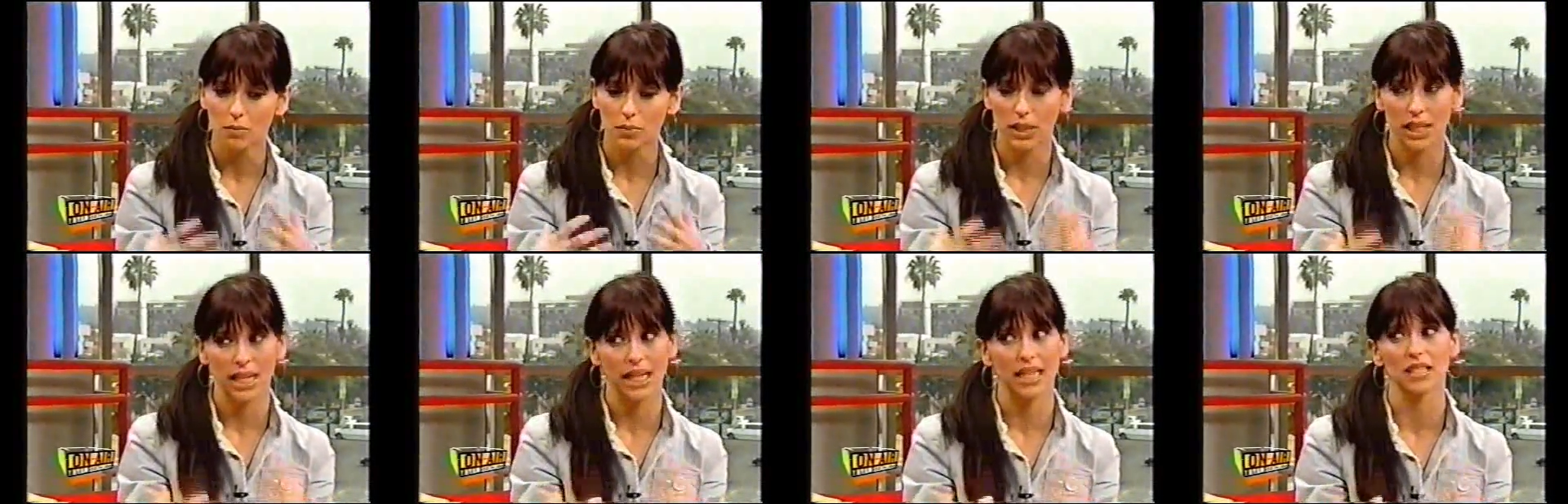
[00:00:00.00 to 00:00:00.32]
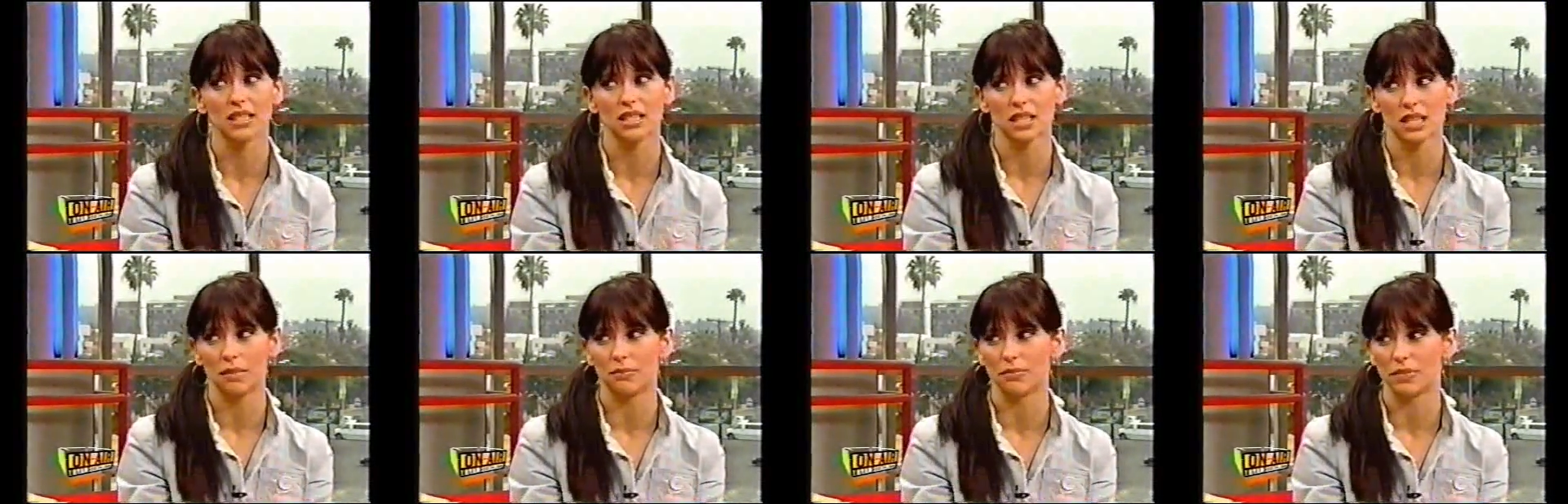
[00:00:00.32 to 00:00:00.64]

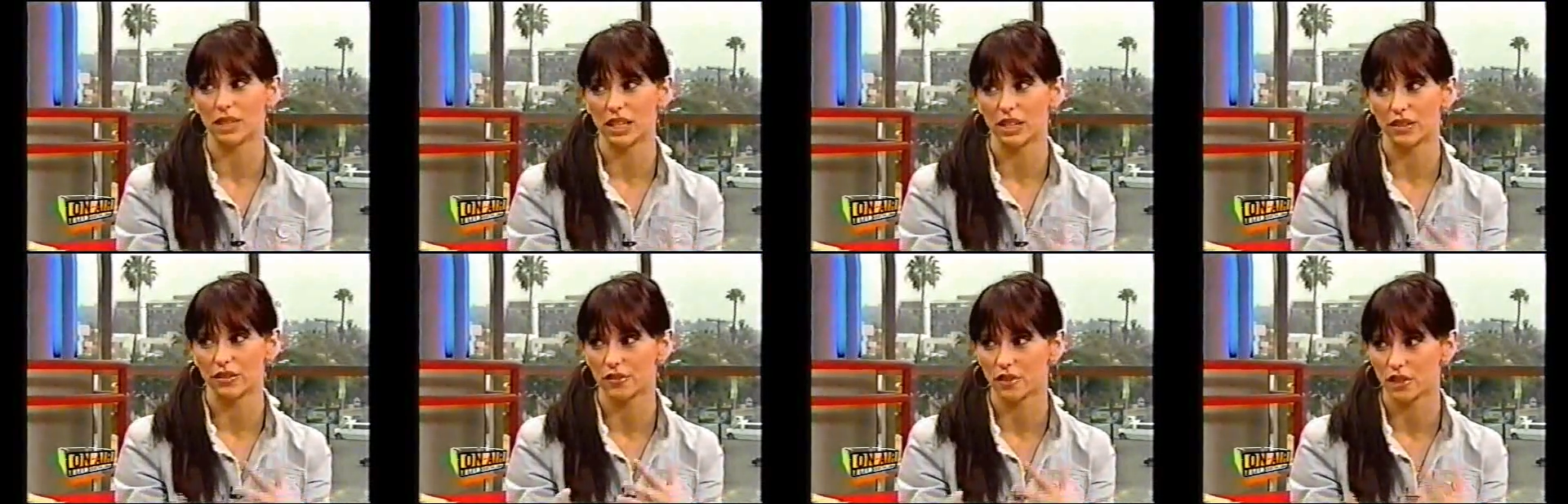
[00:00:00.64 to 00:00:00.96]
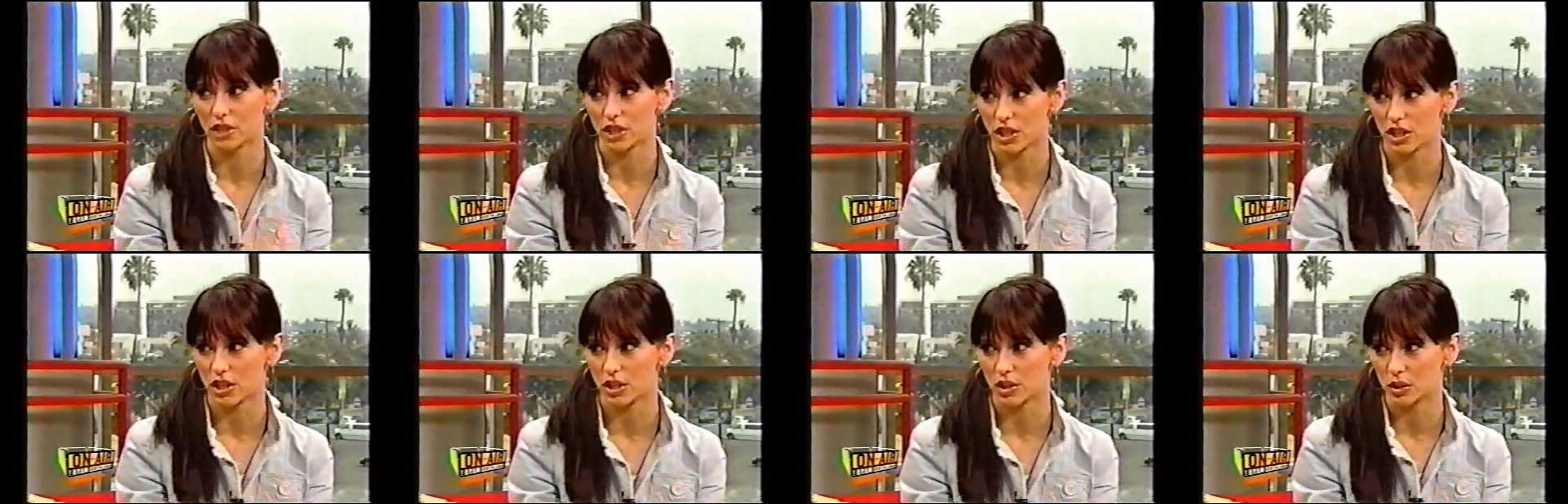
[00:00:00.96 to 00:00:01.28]
plans something
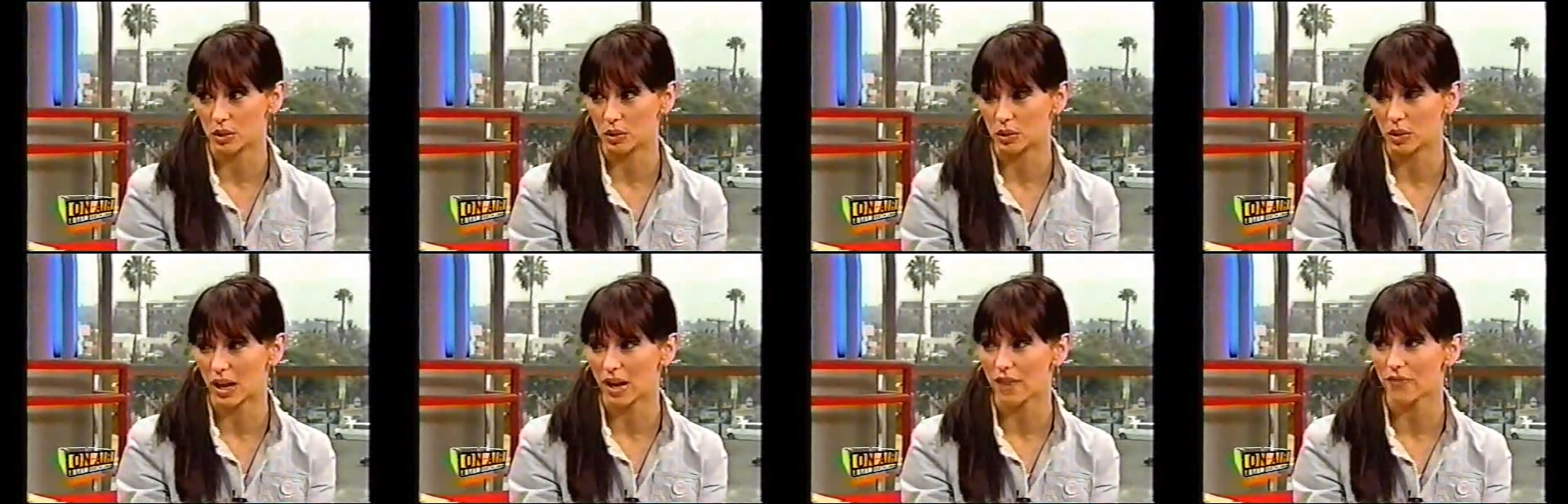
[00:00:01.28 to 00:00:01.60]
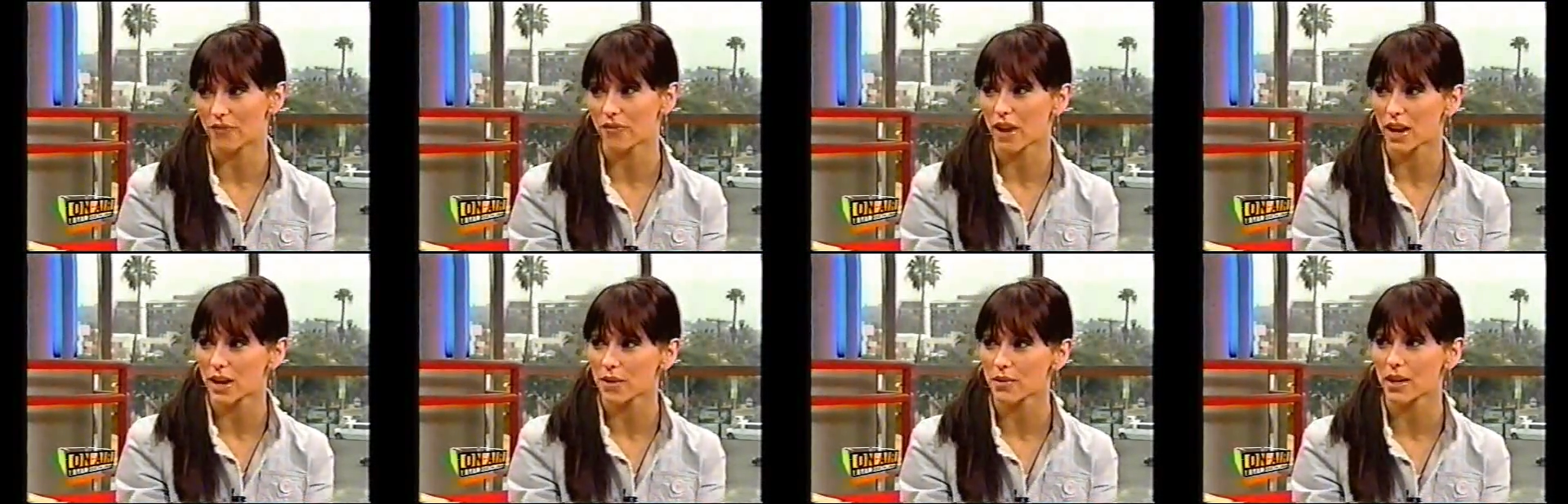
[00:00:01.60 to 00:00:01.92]
for you. I
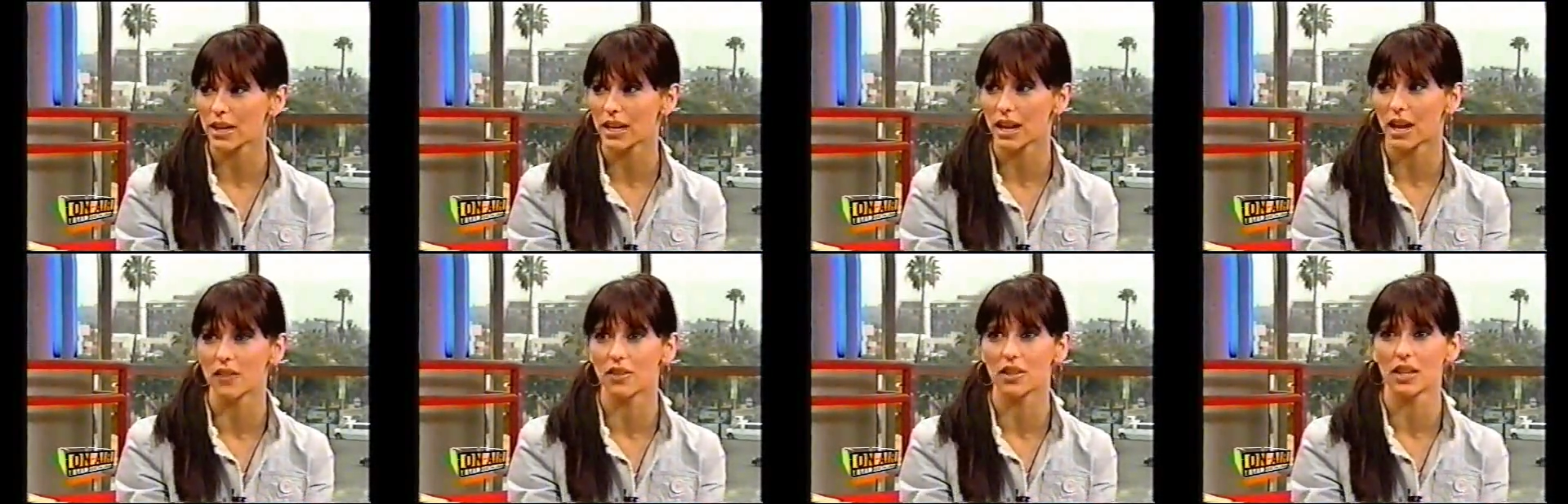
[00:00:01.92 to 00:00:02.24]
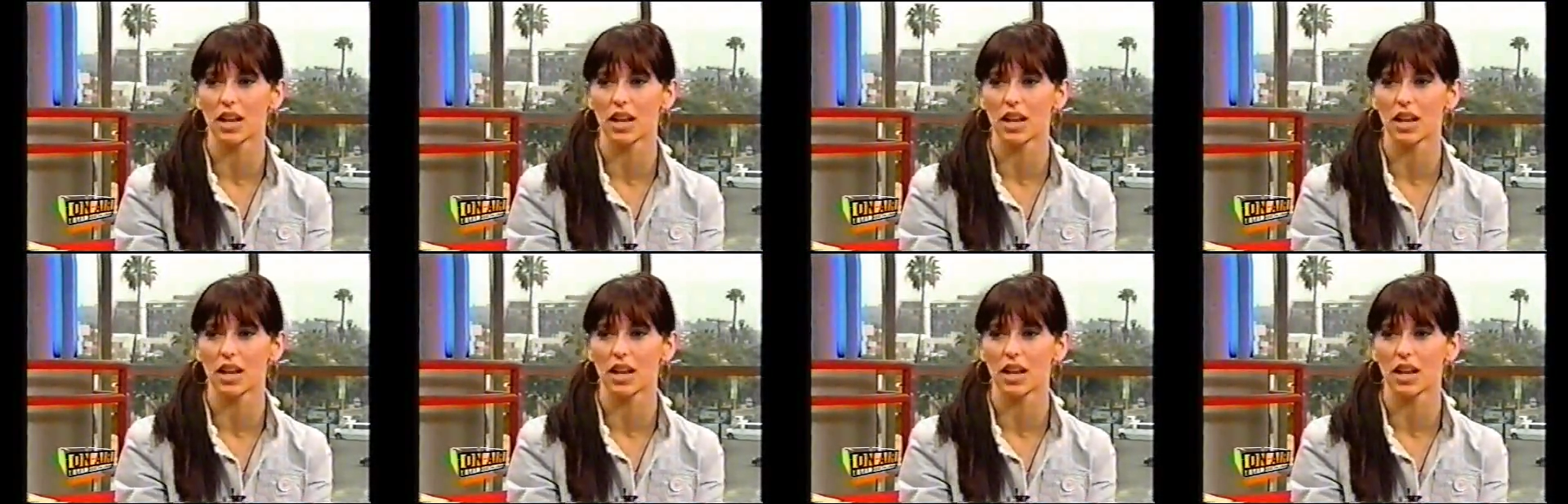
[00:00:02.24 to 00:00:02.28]
find right now